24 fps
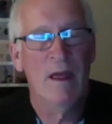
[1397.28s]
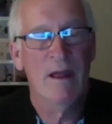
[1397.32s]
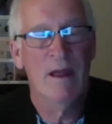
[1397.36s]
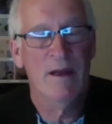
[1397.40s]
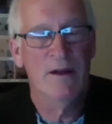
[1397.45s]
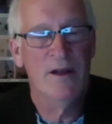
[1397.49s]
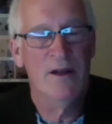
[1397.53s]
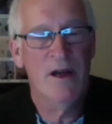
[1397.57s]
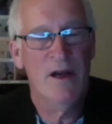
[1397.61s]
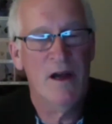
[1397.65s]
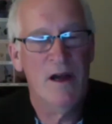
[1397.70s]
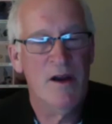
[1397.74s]

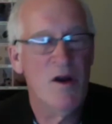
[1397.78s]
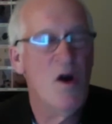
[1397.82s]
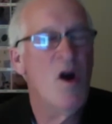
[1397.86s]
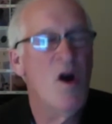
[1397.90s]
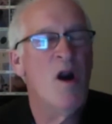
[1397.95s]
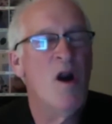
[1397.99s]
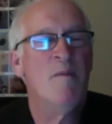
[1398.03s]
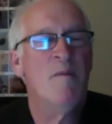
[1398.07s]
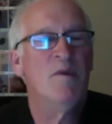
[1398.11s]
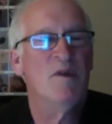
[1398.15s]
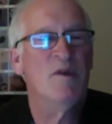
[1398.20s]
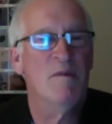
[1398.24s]
done
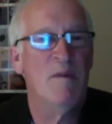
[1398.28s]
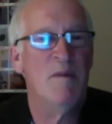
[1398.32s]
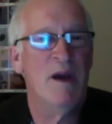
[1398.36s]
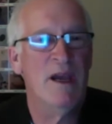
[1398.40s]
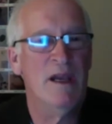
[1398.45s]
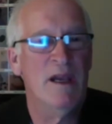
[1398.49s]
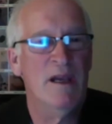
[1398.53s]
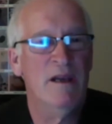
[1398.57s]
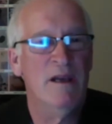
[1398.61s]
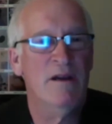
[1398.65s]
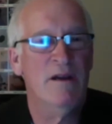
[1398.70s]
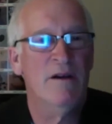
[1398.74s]
harm to my
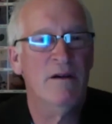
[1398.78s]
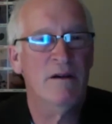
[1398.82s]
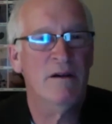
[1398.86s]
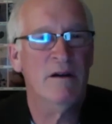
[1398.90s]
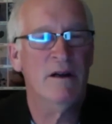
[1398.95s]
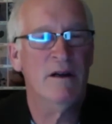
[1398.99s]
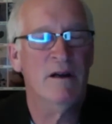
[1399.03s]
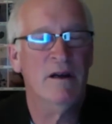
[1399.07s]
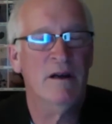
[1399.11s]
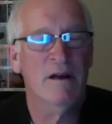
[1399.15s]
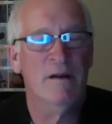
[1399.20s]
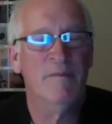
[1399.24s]

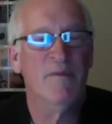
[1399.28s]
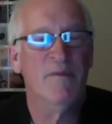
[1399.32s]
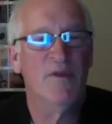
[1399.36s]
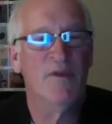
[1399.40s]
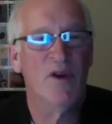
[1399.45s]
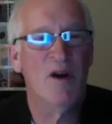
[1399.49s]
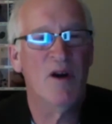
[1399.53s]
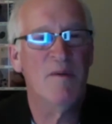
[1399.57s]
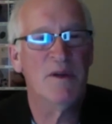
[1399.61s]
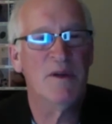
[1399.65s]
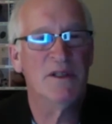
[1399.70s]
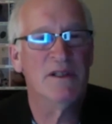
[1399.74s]
inner
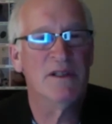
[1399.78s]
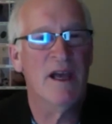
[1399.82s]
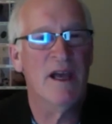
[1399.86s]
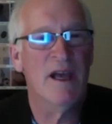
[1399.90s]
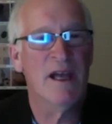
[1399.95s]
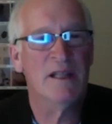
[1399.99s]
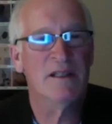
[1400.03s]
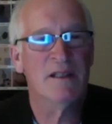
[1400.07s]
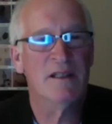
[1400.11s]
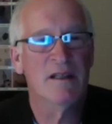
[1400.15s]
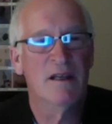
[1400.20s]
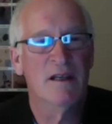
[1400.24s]

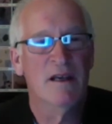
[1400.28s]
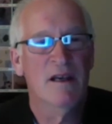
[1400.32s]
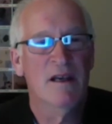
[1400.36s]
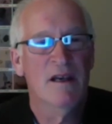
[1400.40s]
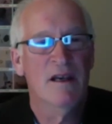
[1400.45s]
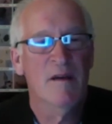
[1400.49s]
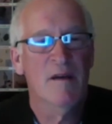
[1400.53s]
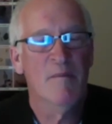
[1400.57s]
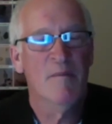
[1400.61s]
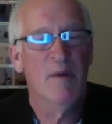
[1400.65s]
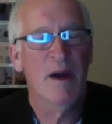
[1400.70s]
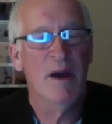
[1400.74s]
thermostats
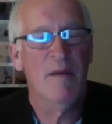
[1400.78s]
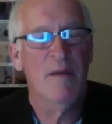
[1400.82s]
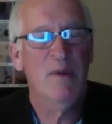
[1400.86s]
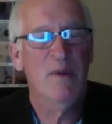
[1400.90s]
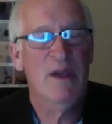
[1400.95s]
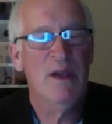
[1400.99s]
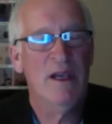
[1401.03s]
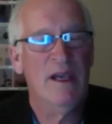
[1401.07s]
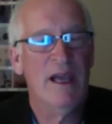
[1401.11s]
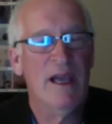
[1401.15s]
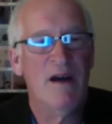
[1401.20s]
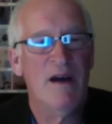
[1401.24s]
by
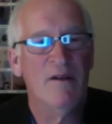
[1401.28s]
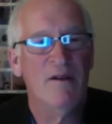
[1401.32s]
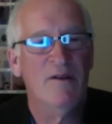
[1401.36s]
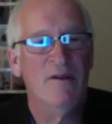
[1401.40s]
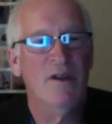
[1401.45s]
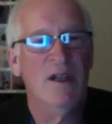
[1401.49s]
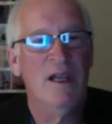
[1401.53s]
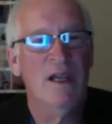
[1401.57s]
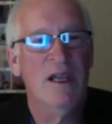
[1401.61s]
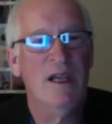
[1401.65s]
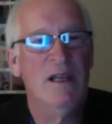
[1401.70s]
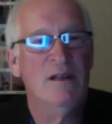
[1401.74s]
being out in
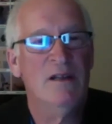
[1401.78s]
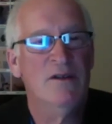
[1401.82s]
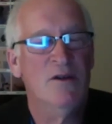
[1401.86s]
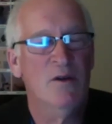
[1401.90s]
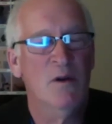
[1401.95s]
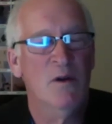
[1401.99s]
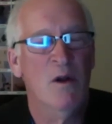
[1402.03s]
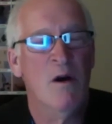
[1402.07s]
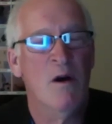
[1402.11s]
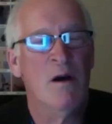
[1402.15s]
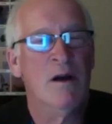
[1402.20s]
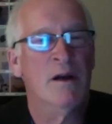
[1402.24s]
the heat too
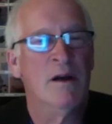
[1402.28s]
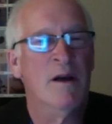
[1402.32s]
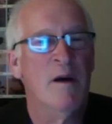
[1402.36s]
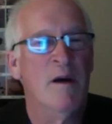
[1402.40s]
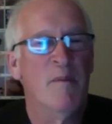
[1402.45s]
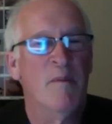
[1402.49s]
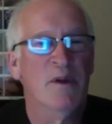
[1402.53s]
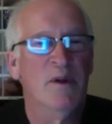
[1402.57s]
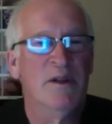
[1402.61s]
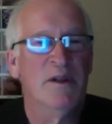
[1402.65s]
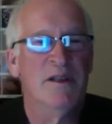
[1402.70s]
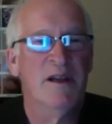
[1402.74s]
long a
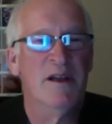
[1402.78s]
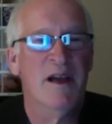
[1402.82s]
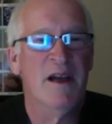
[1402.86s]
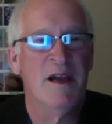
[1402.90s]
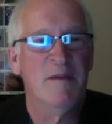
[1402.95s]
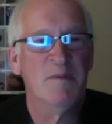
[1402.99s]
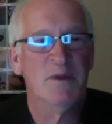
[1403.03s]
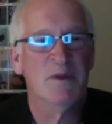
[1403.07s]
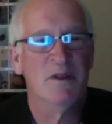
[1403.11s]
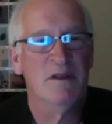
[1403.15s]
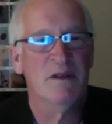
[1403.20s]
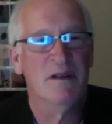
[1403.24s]
couple of
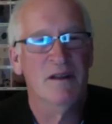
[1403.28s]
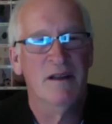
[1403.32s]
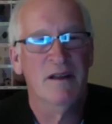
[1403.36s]
times, and